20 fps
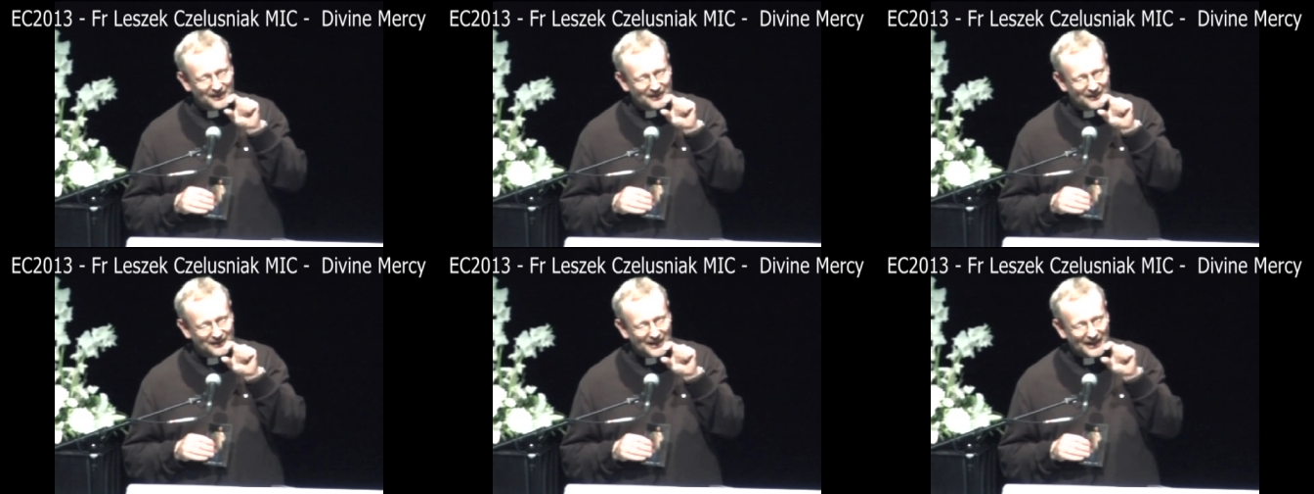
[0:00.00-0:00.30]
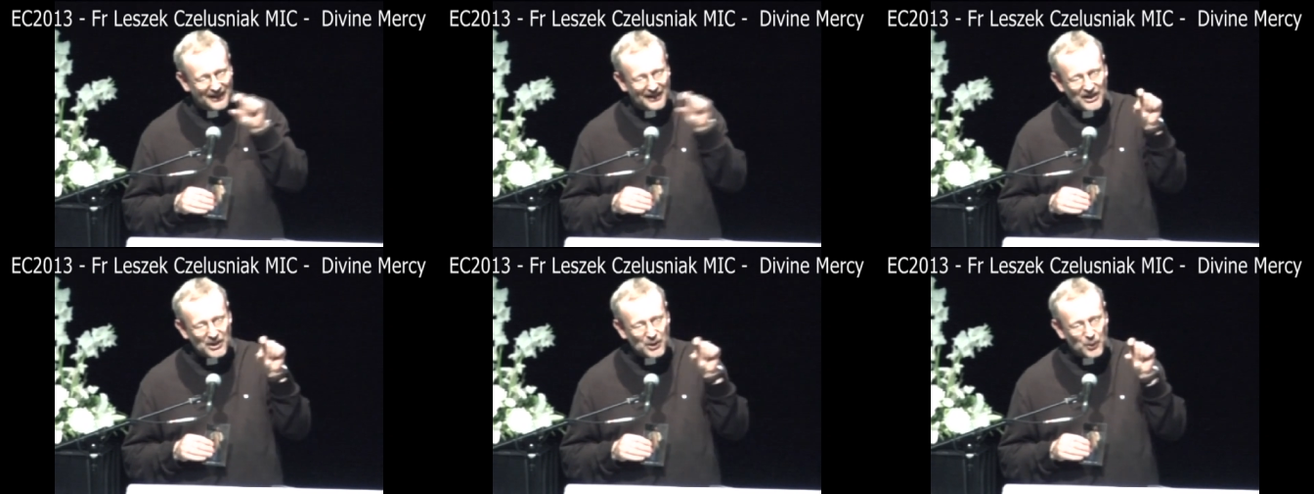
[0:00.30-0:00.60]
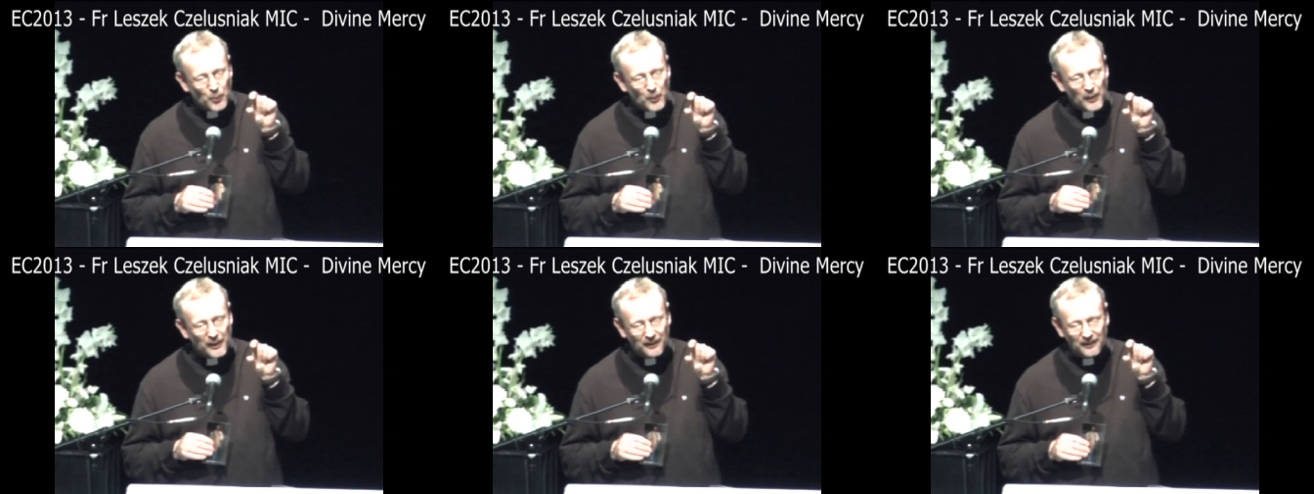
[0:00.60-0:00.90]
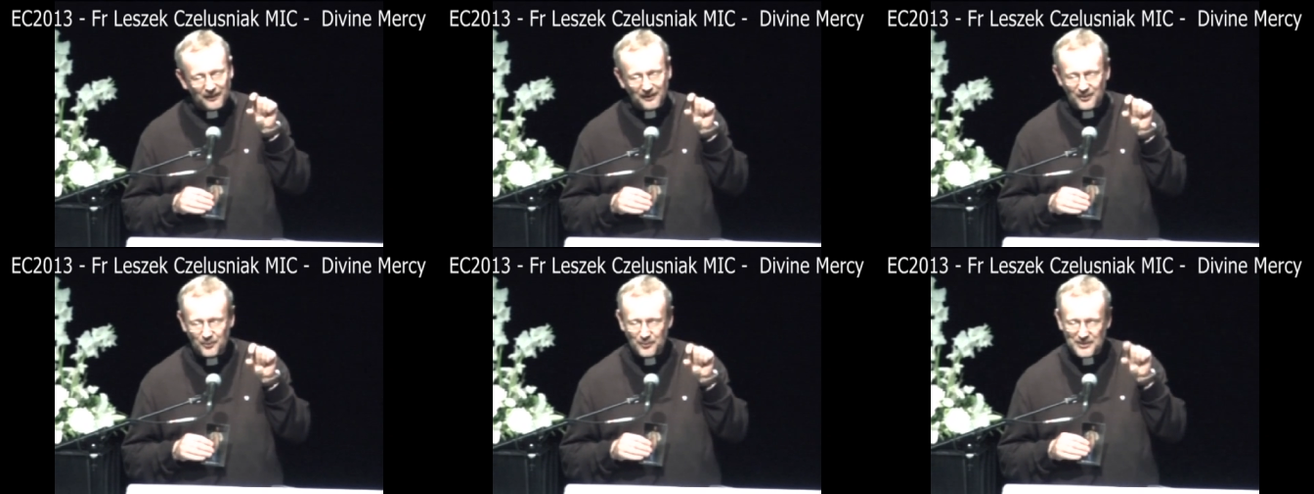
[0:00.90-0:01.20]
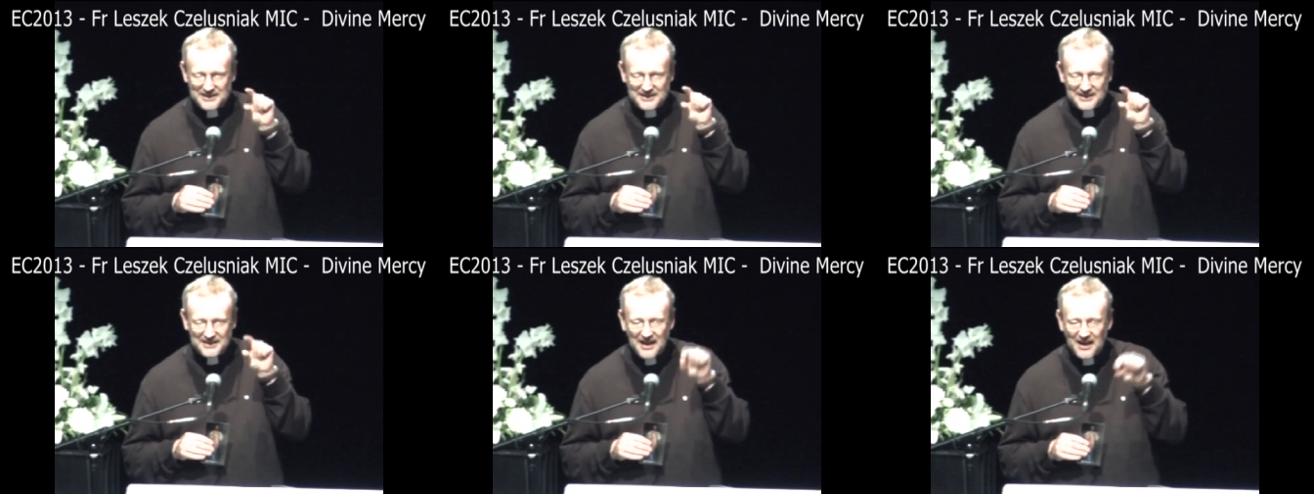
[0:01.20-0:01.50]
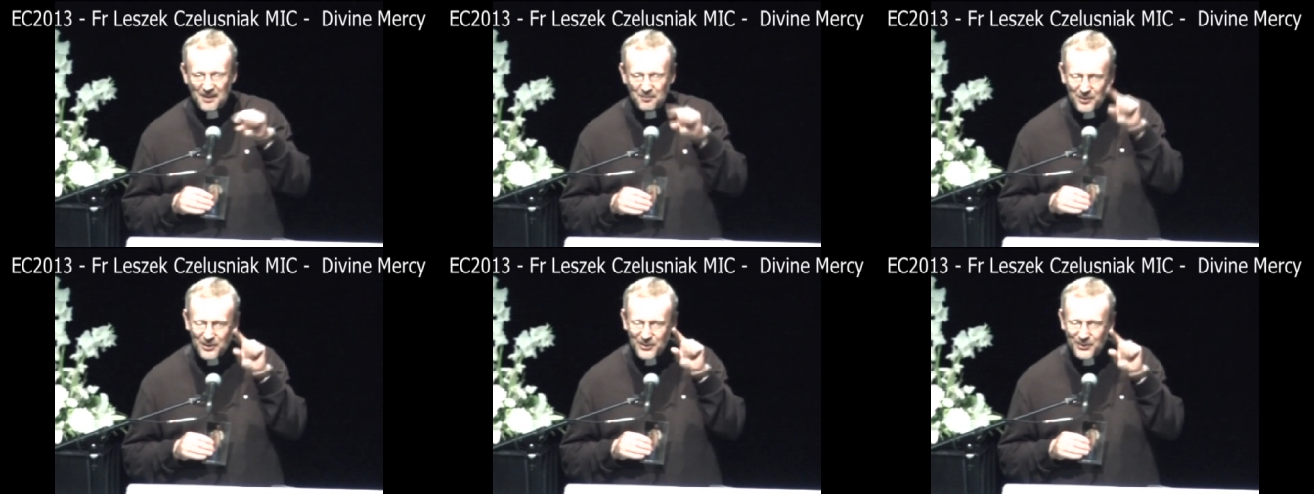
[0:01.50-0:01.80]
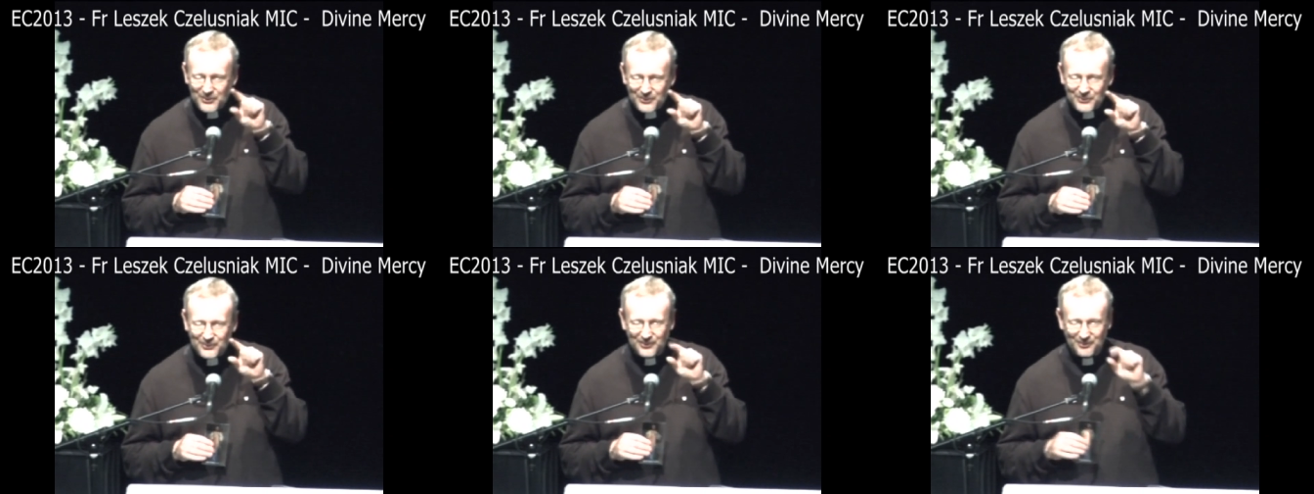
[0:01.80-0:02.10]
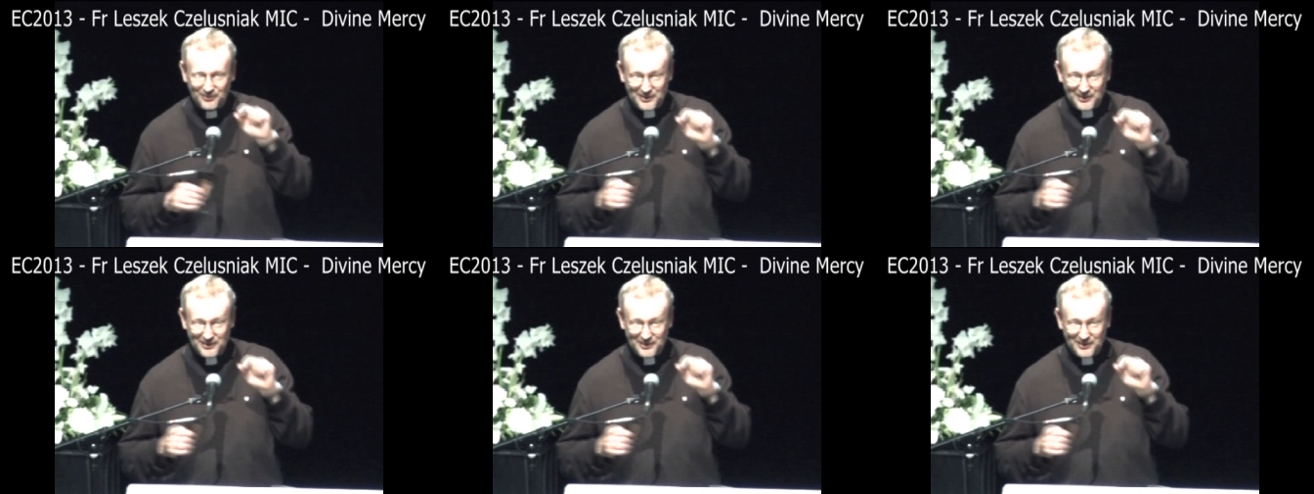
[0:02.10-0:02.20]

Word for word: the equal with W,